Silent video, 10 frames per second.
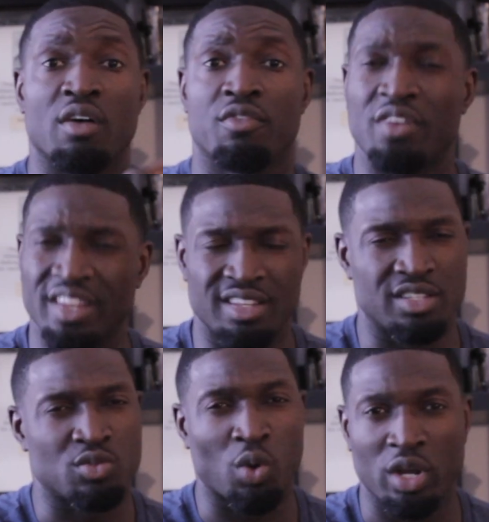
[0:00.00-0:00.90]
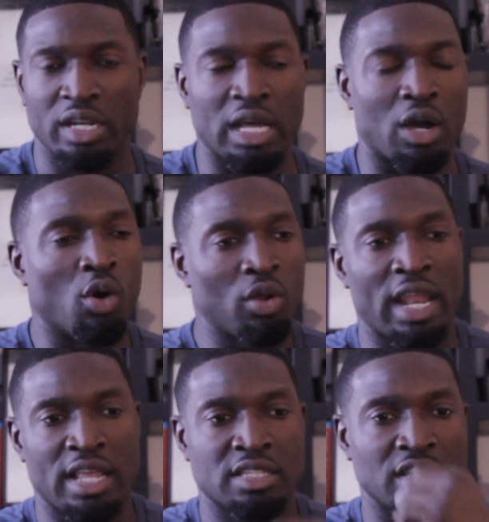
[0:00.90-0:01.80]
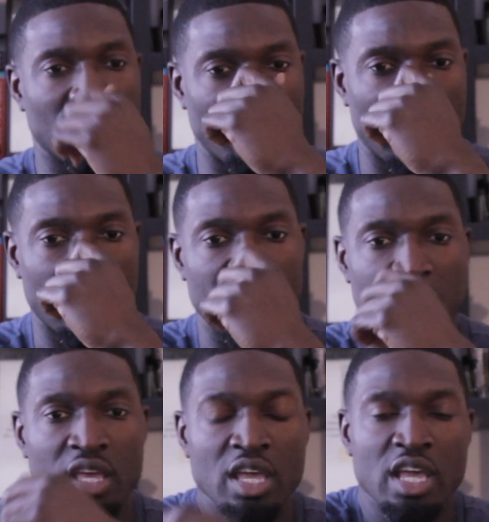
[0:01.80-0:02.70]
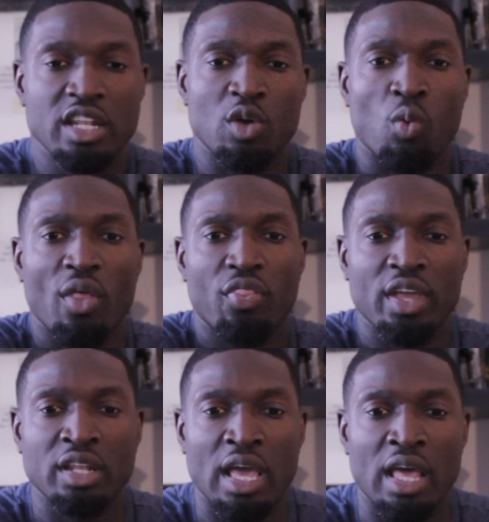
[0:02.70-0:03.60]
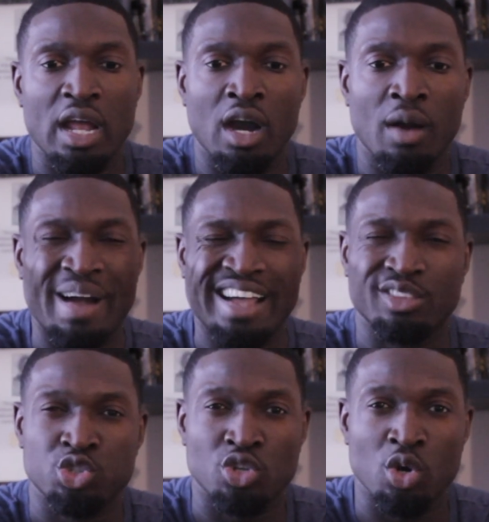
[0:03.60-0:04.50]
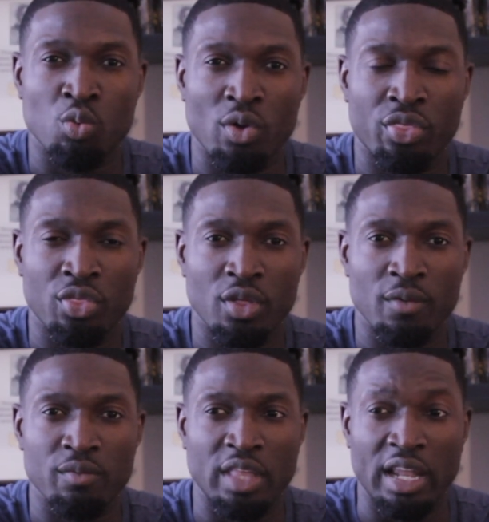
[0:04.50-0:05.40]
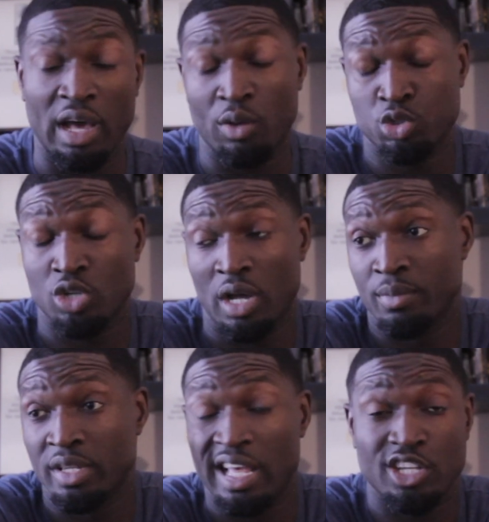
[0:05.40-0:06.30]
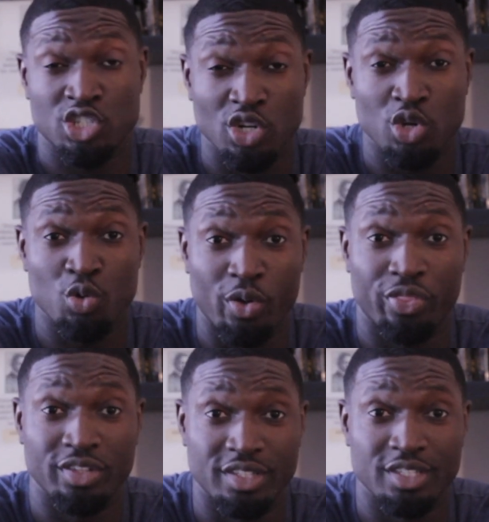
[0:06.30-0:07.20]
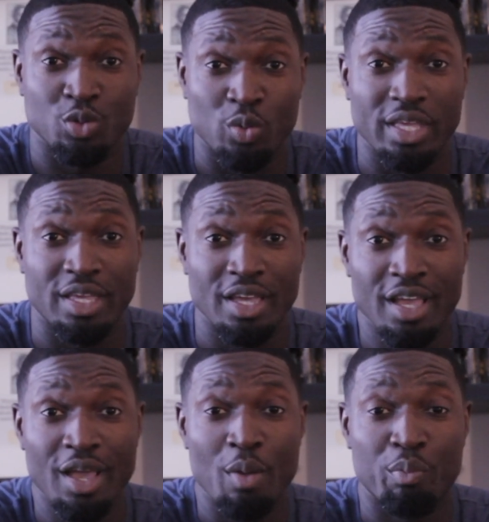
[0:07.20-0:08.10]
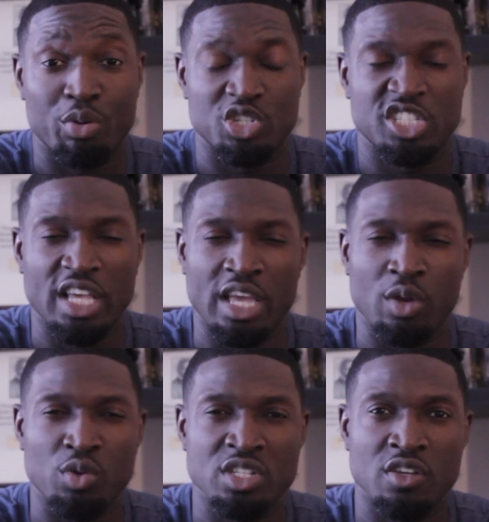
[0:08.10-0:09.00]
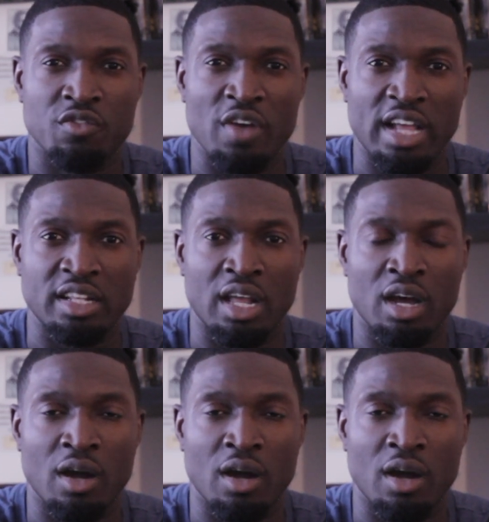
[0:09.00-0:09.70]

Fitness, working out, all of that stuff. And the one thing that I had to struggle with, that I struggled with this week per se, was the fact that